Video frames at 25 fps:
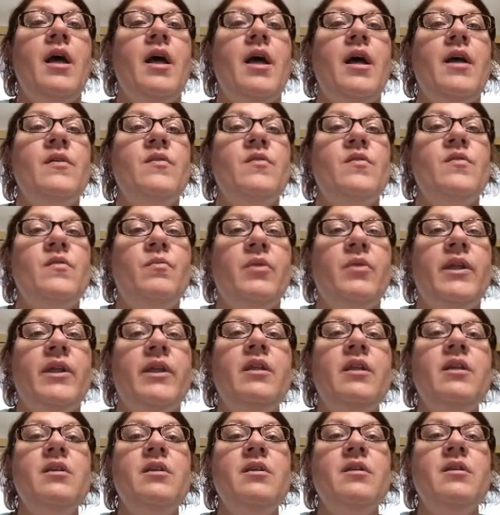I
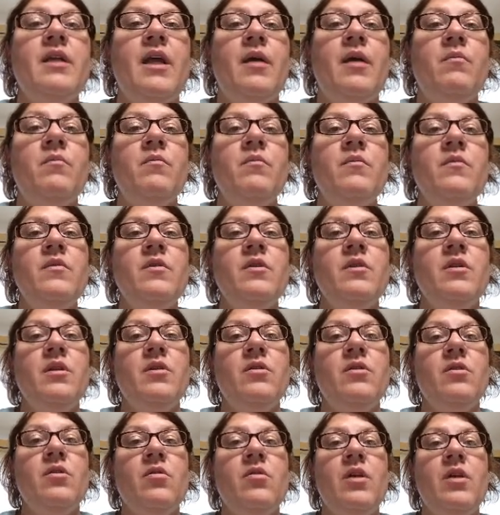split the stems
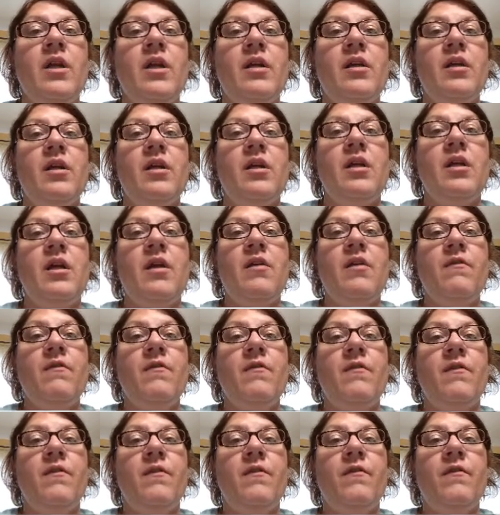so that I could get
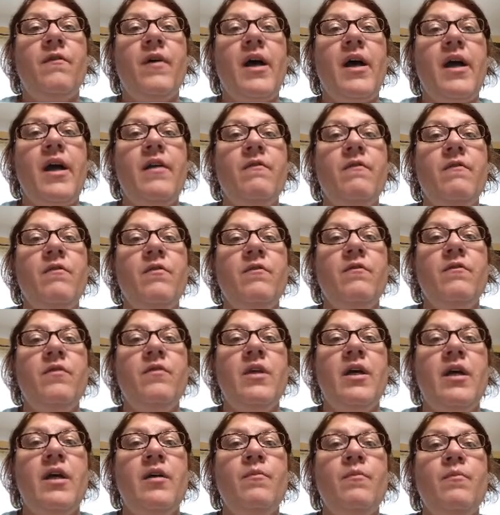5 of
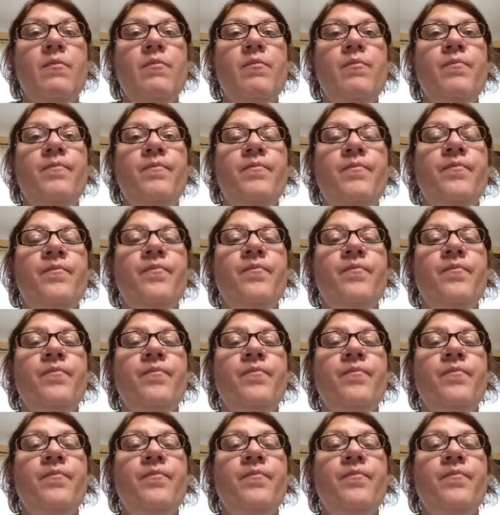them.